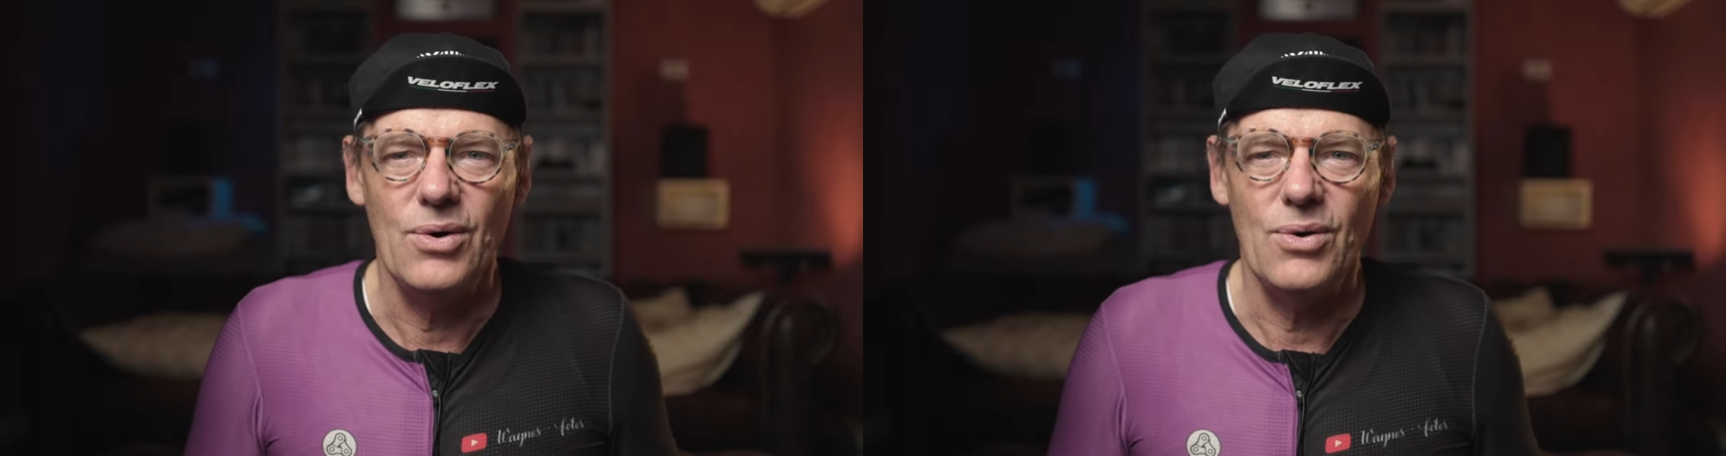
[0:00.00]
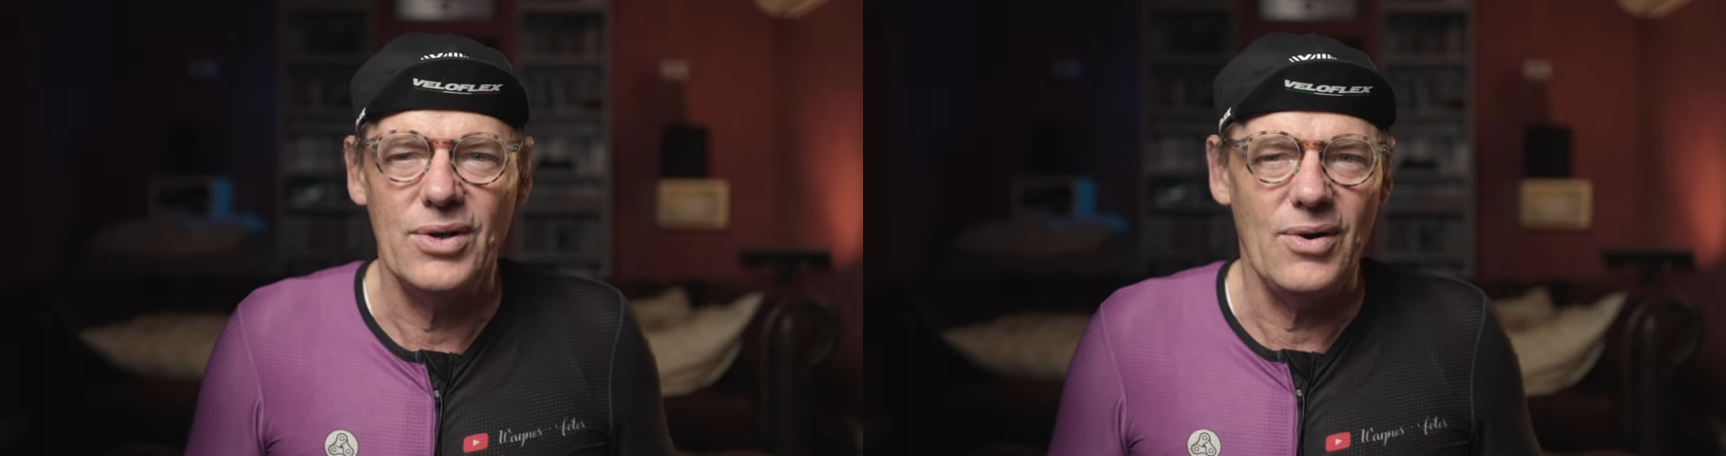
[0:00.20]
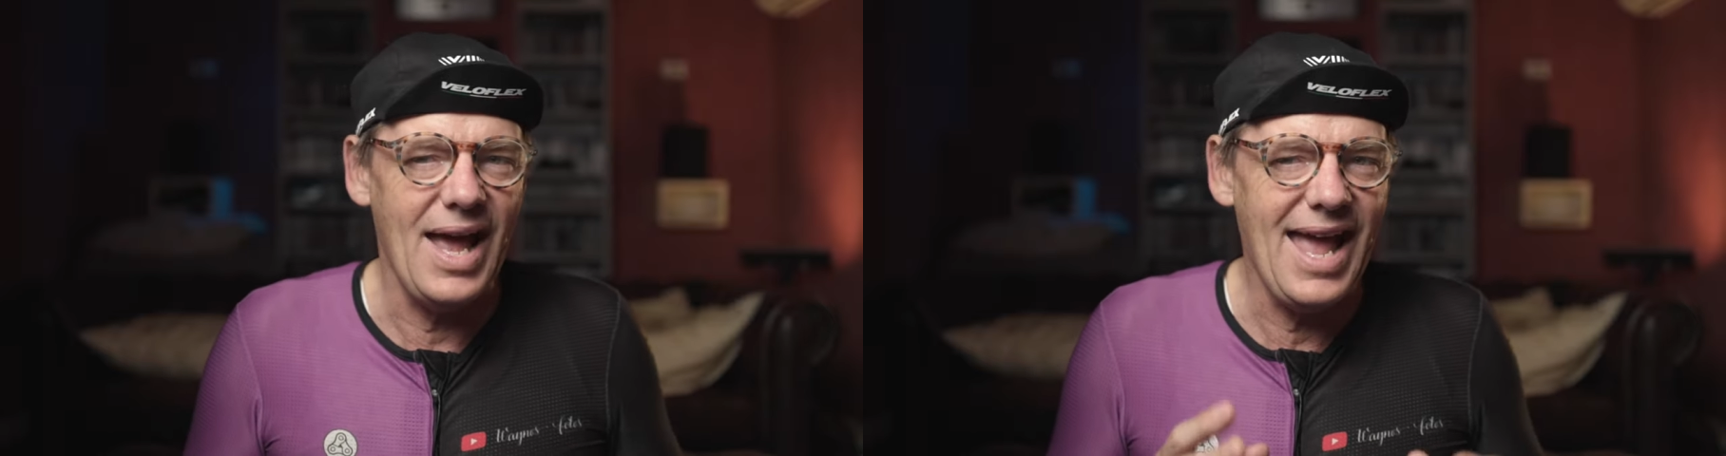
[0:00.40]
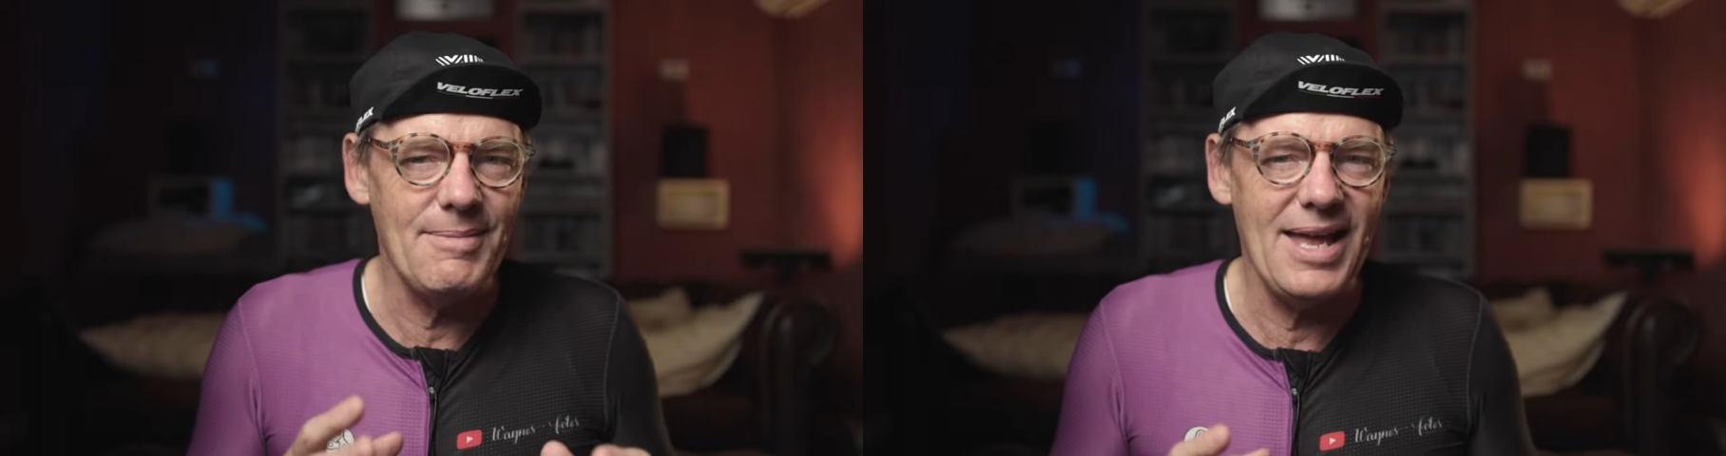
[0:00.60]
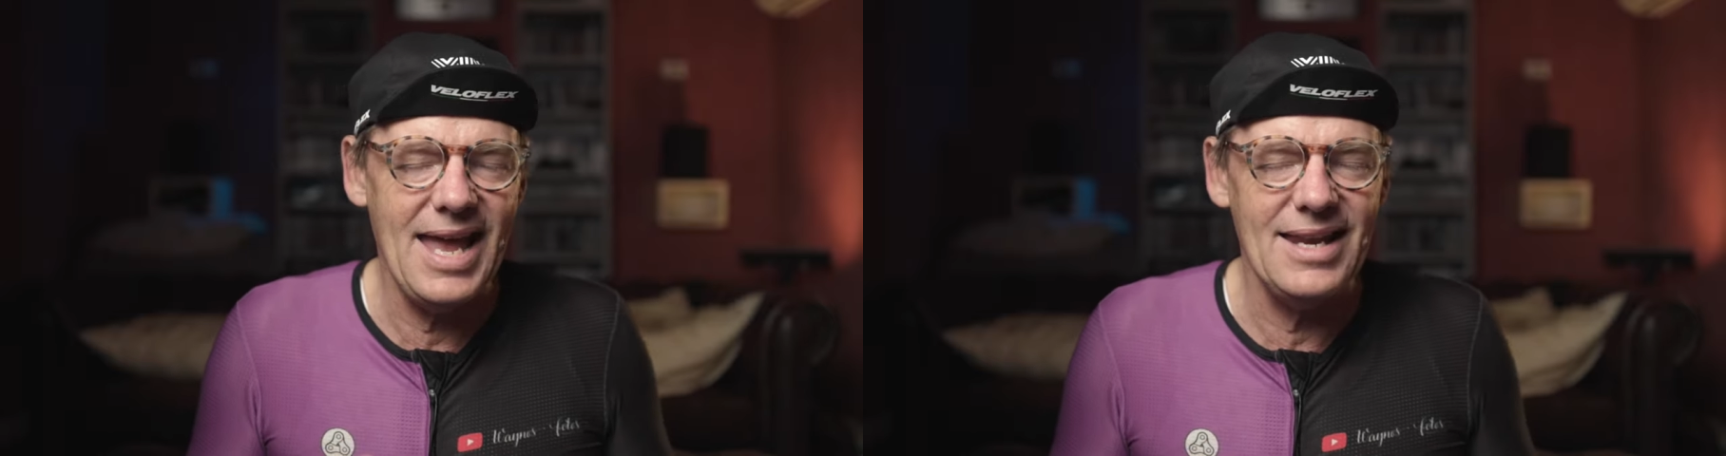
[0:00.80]
or your
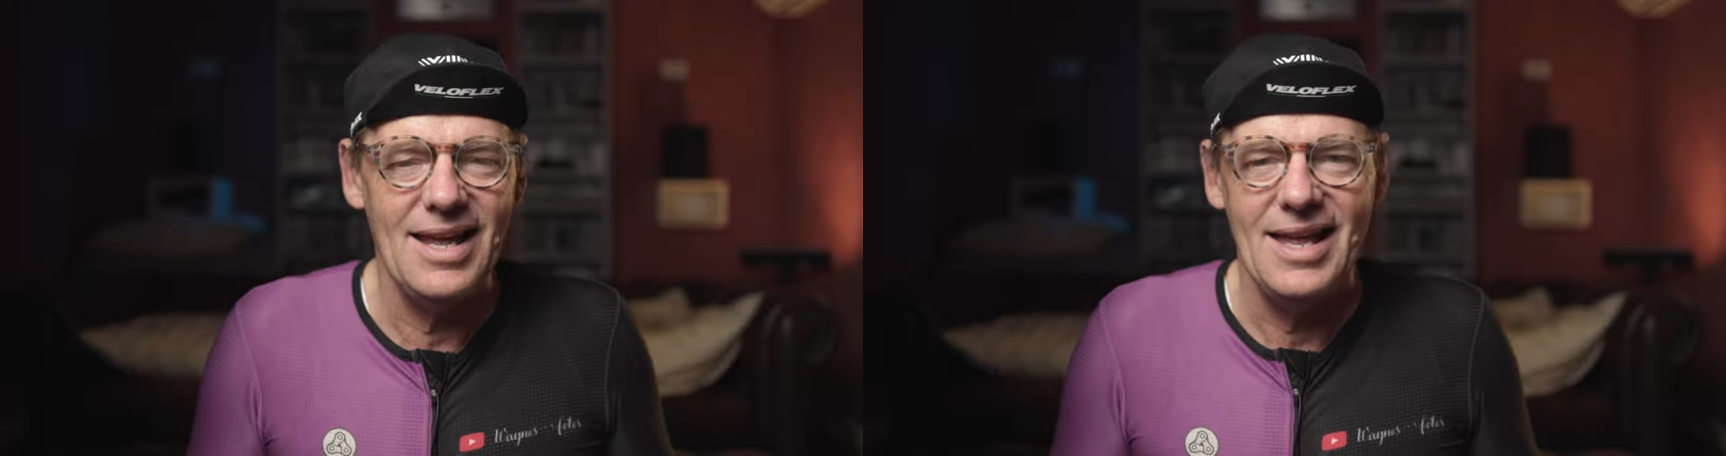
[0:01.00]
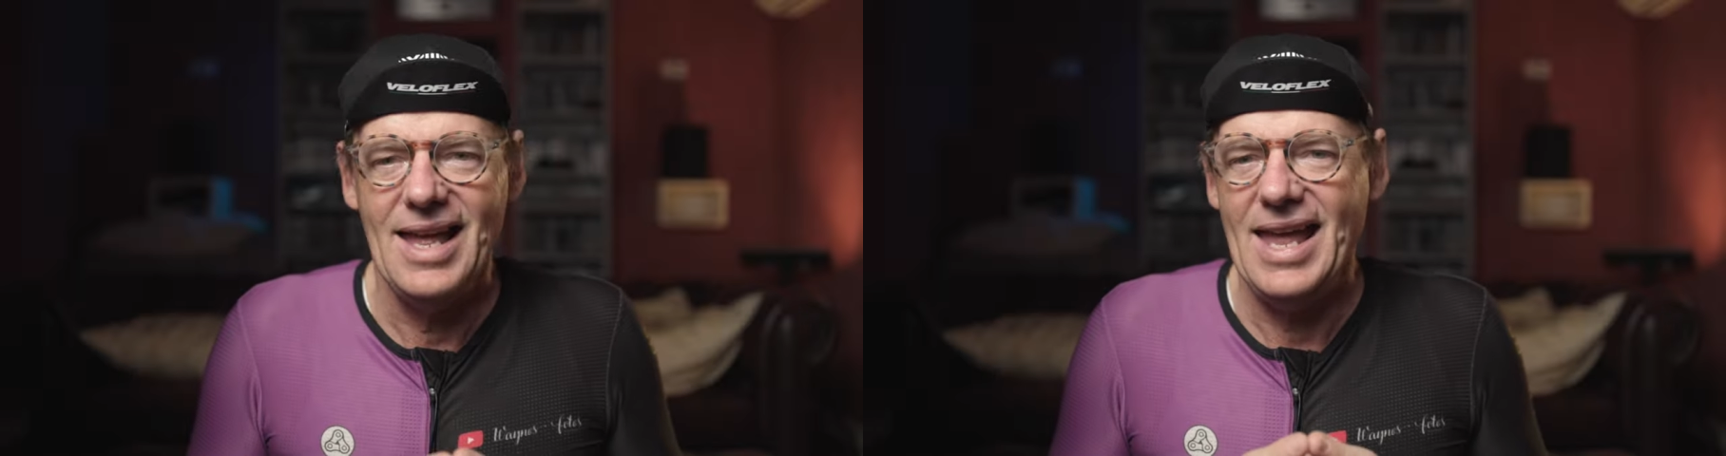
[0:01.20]
Hammerhead